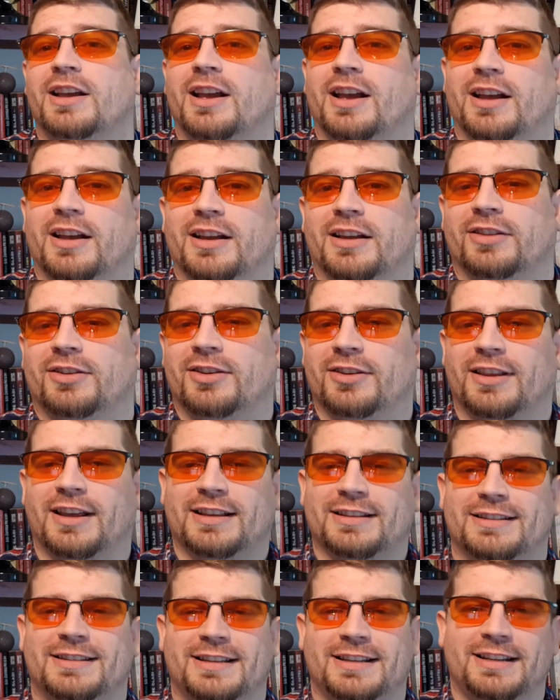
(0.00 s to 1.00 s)

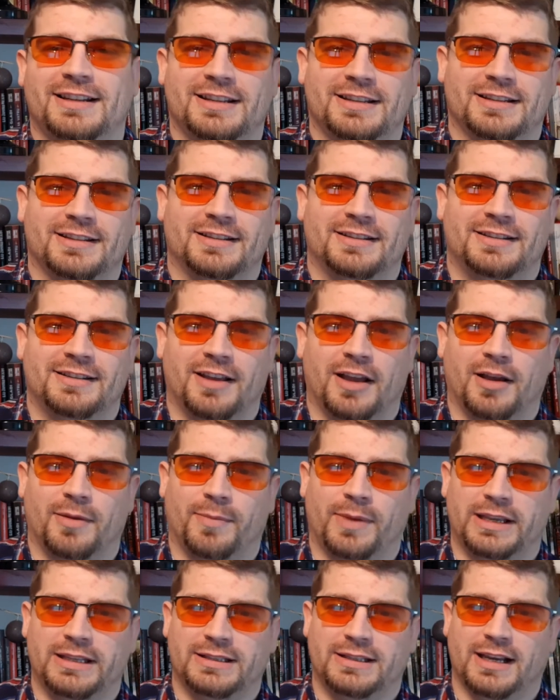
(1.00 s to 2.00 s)
that city's
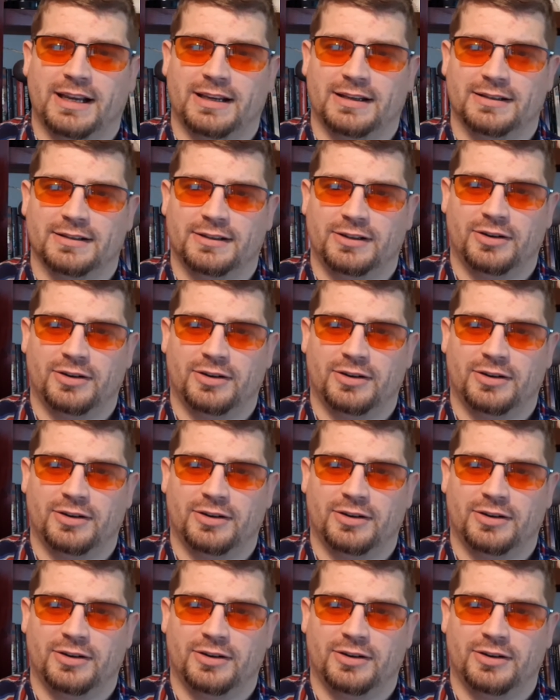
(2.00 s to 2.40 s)
maintained.